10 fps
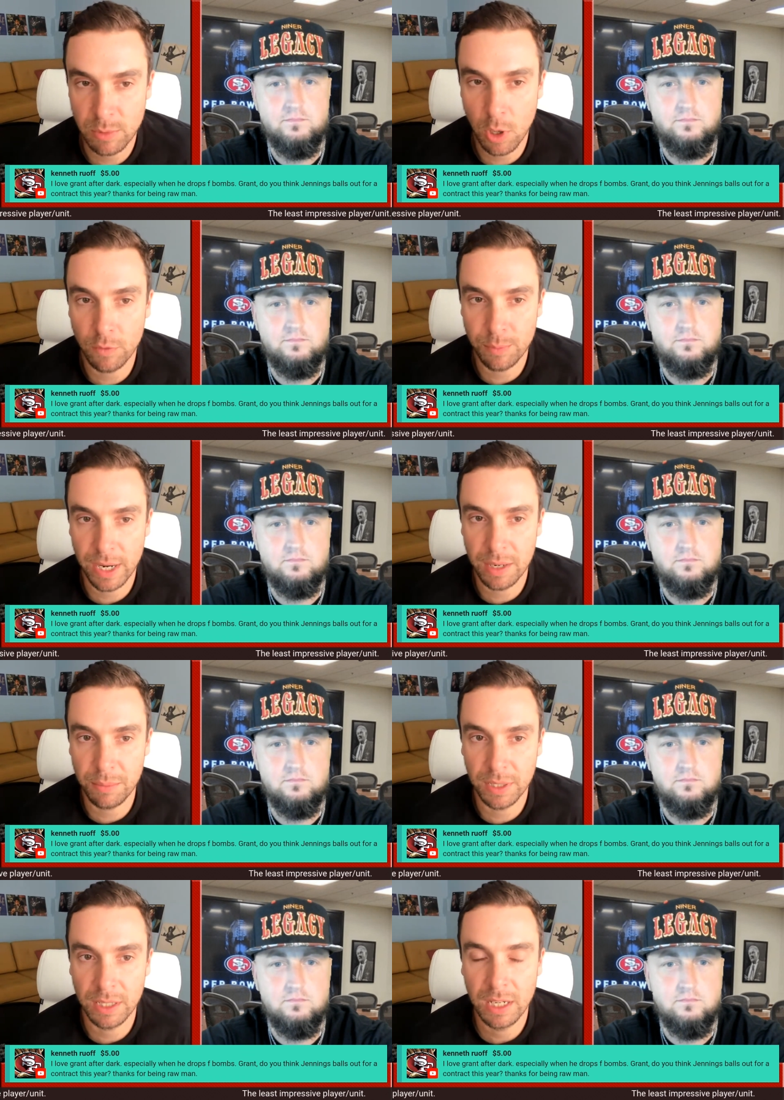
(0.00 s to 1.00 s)
Speaker 1: team will overpay him,
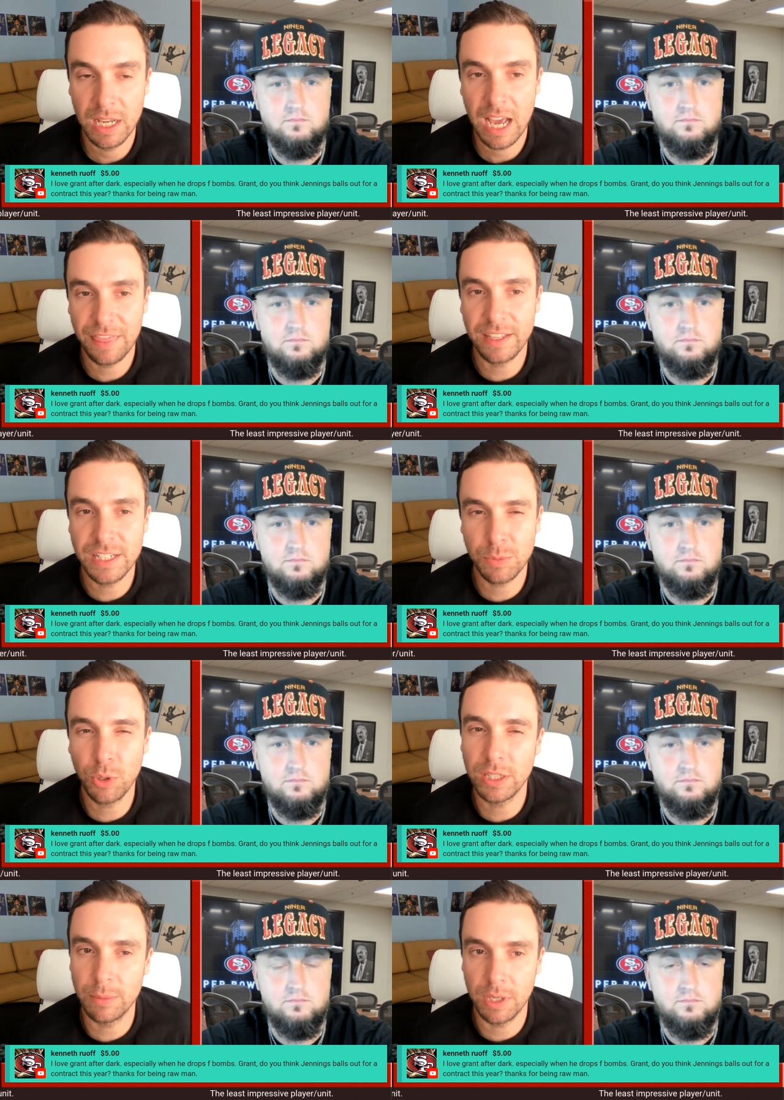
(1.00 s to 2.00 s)
but I think he's a
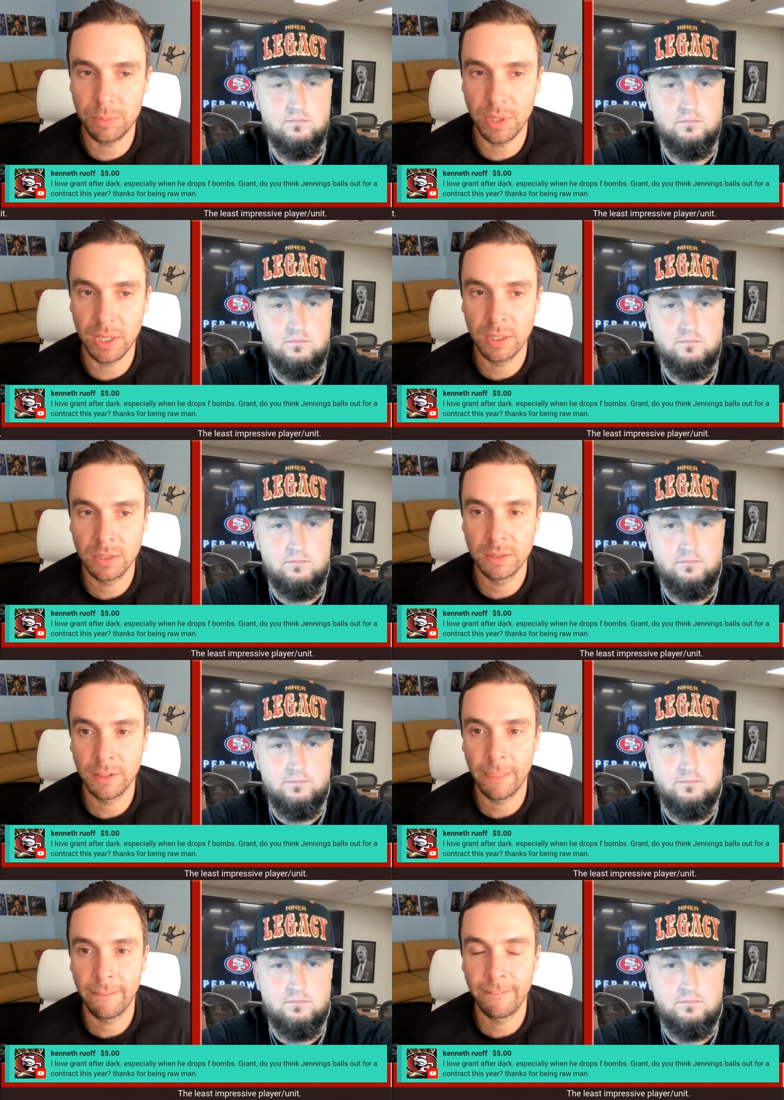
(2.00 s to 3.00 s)
pretty limited player.
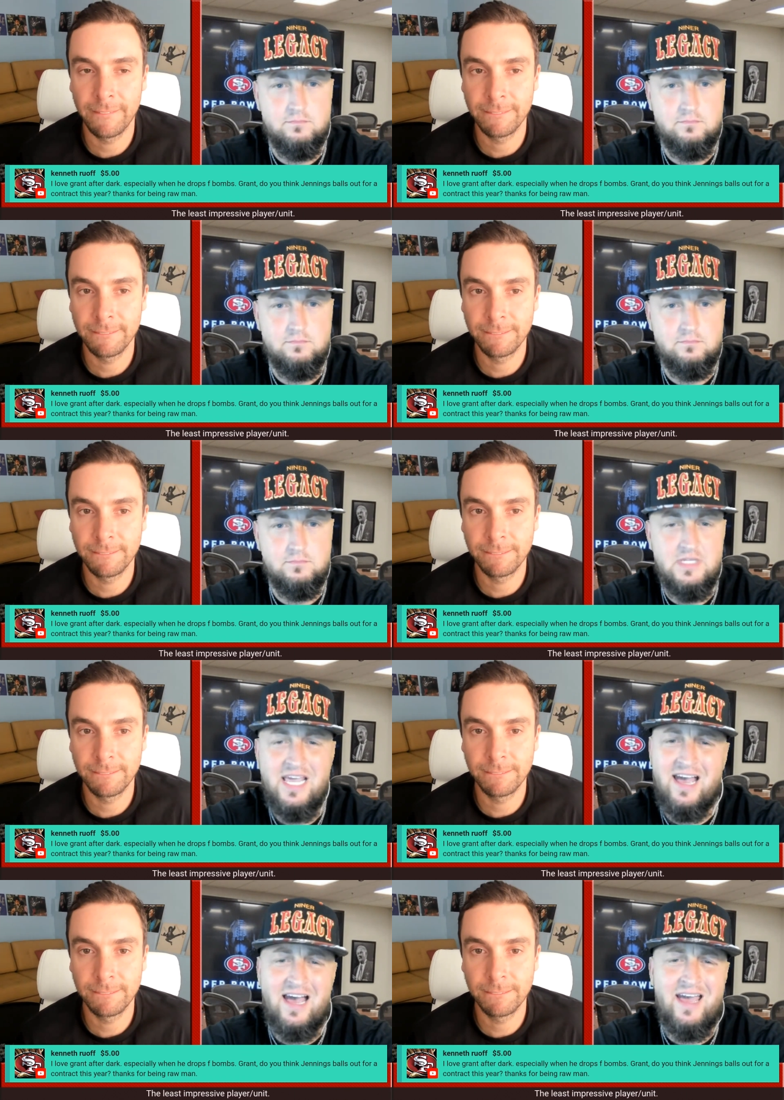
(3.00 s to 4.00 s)

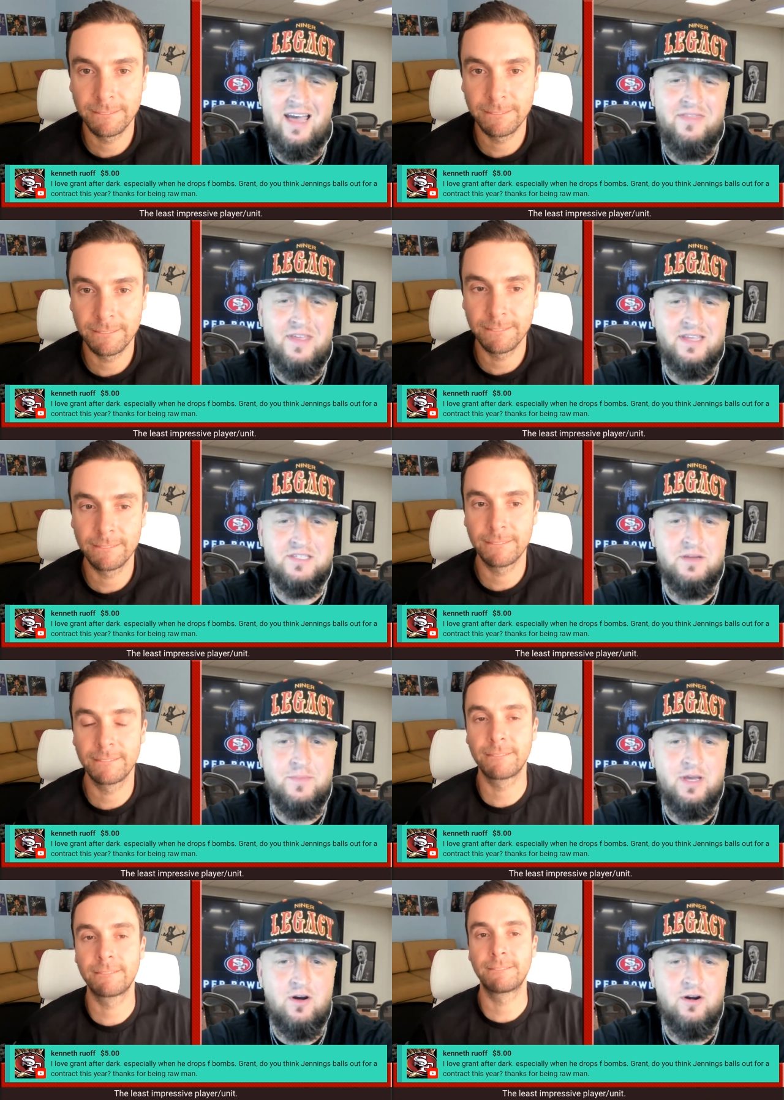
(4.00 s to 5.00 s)
Speaker 2: Yeah, I, I think it's
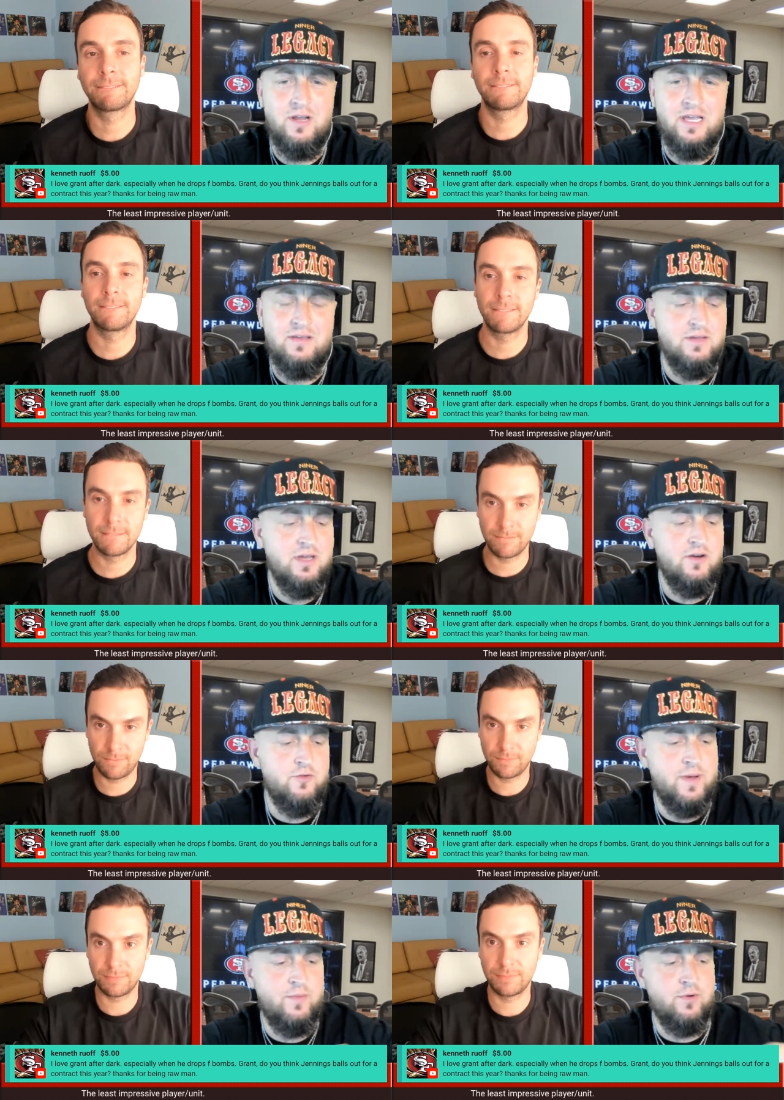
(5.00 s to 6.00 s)
going to be hard. You got
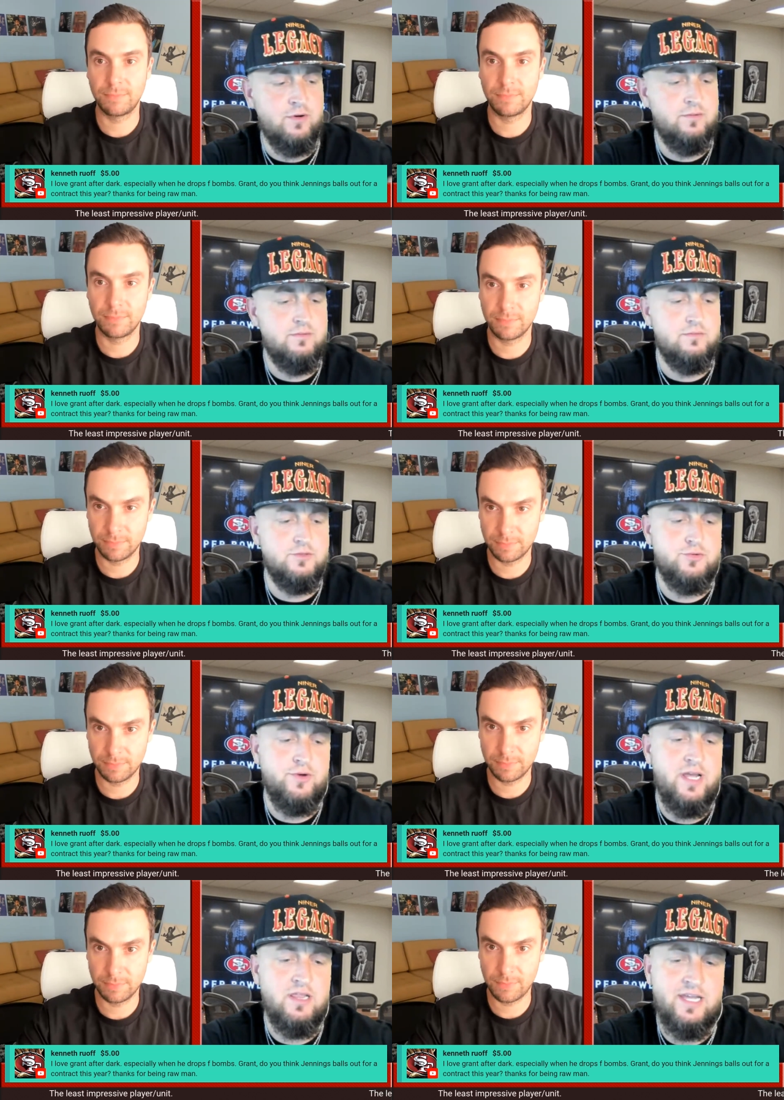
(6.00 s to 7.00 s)
to remember,
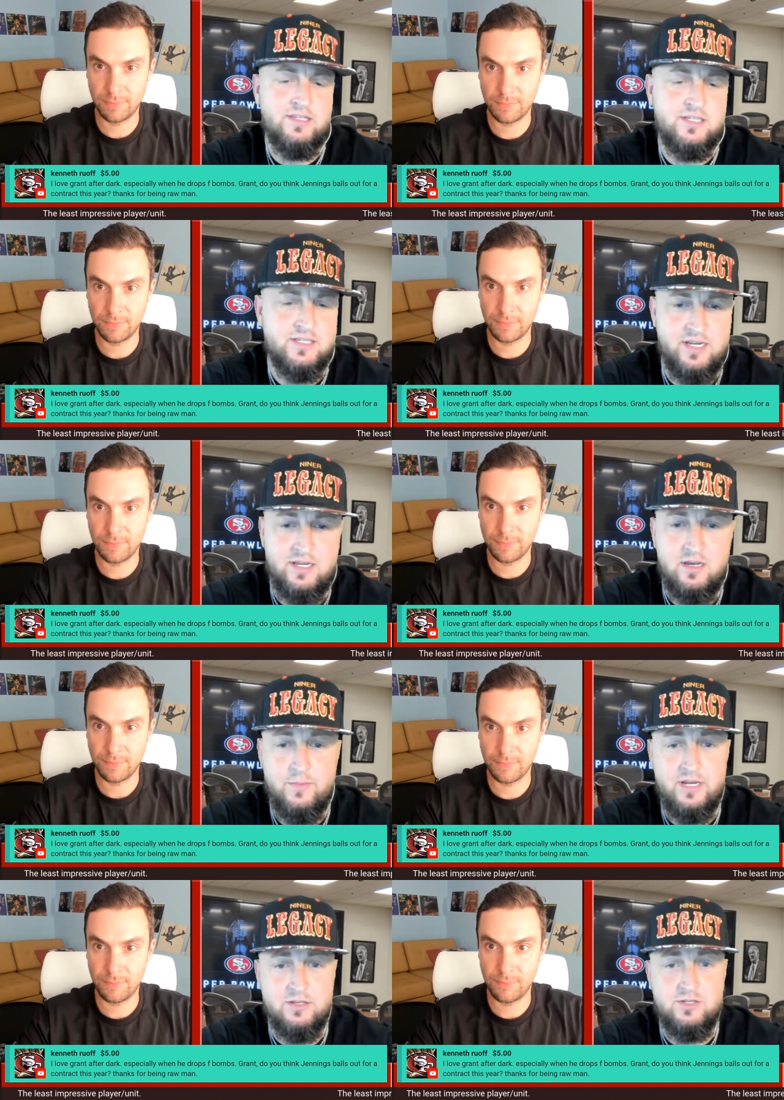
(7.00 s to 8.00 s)
Trey Lance isn't going to
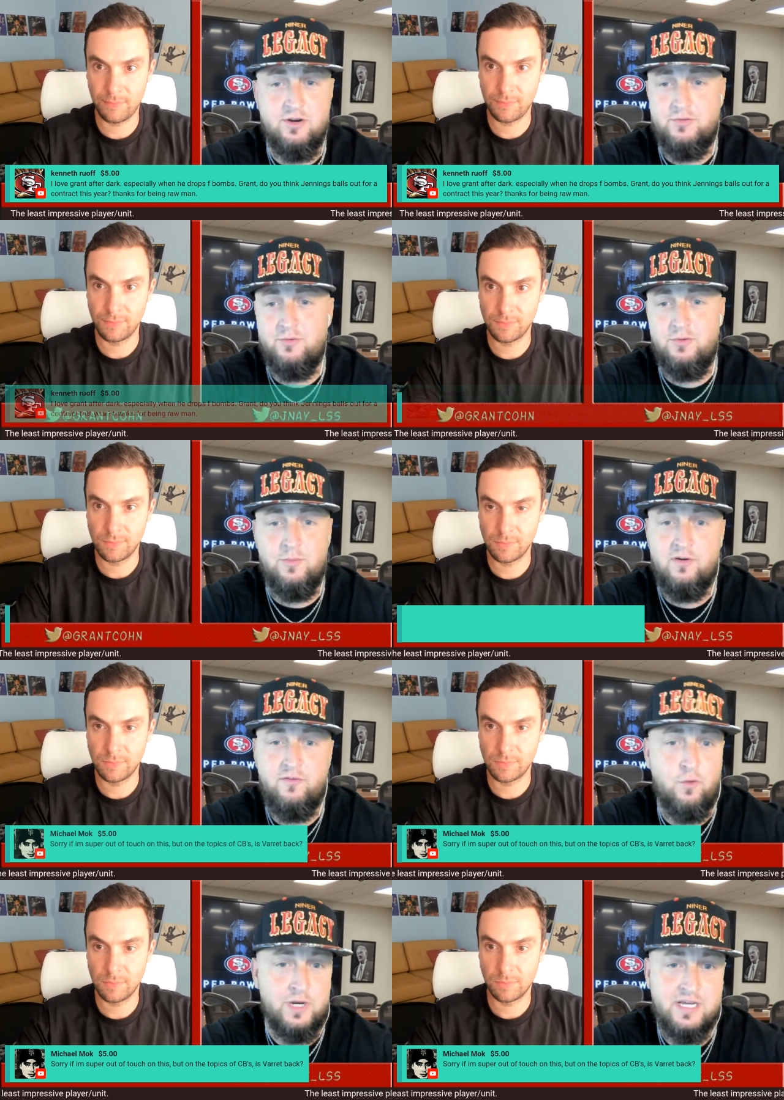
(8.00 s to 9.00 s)
come in and start throwing the
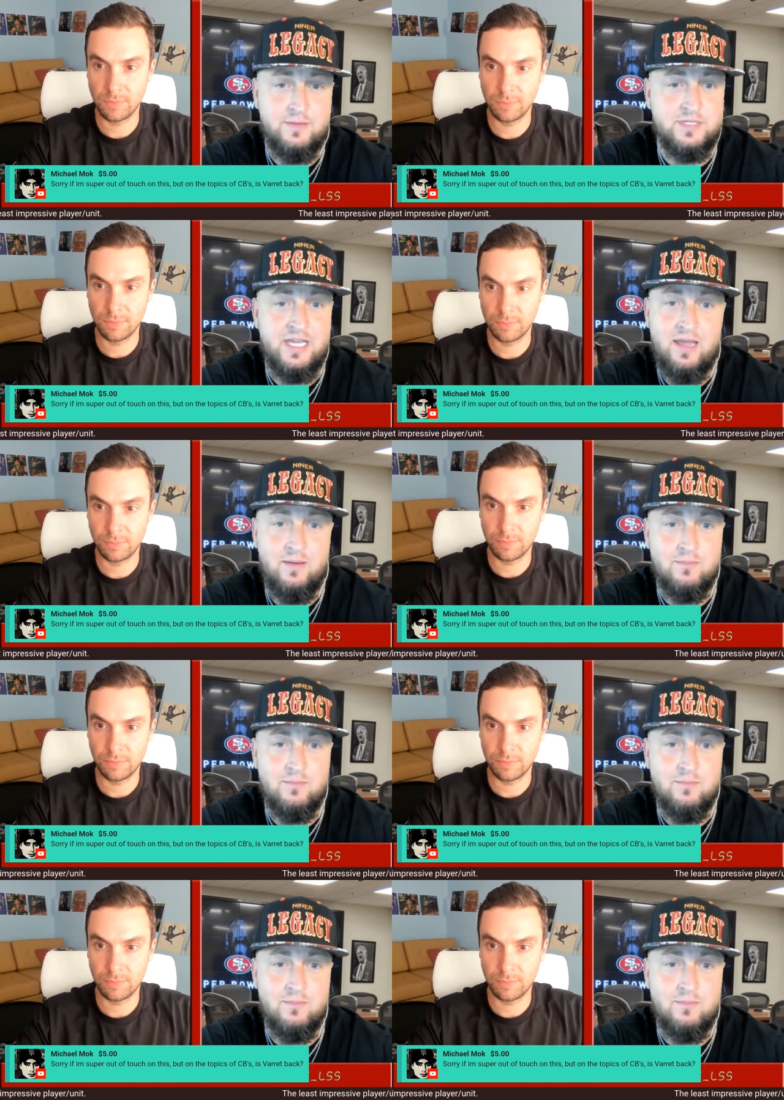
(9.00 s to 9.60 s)
ball 40 times a